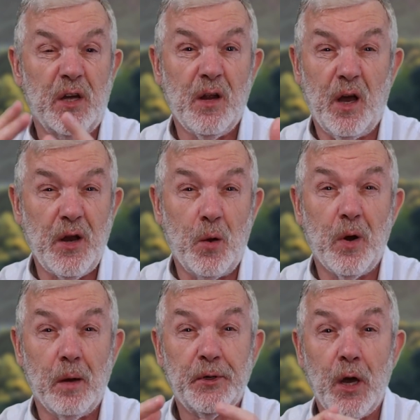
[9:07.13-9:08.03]
I know
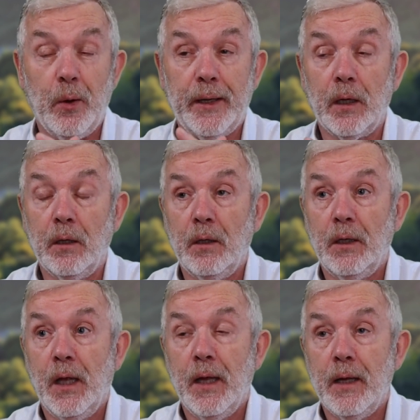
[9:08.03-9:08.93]
where I'm going,
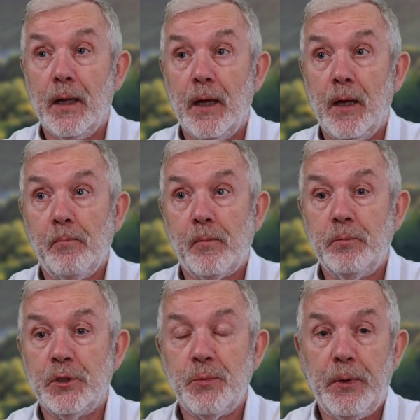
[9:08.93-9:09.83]

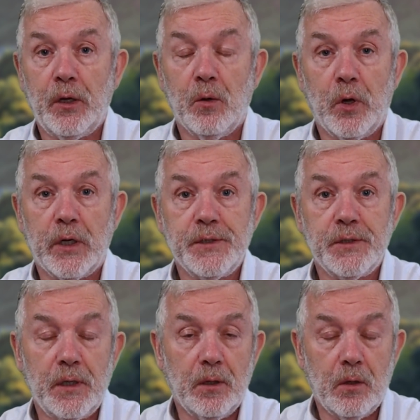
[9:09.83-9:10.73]
but depending on what I
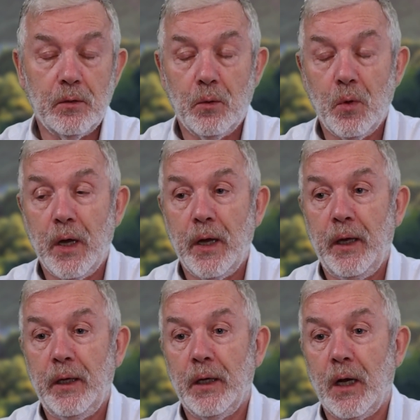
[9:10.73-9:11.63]
see along the
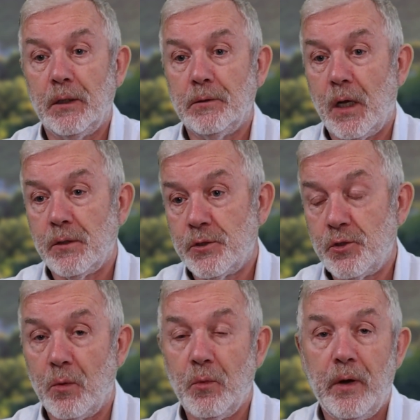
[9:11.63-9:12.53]
way, I'll
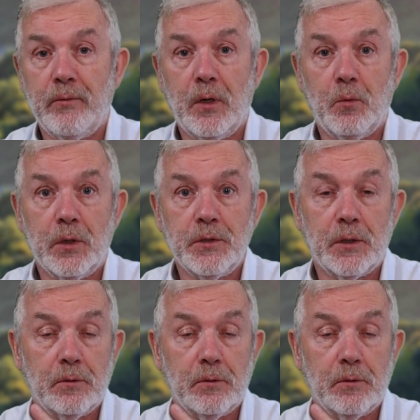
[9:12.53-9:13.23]
stop wherever I want.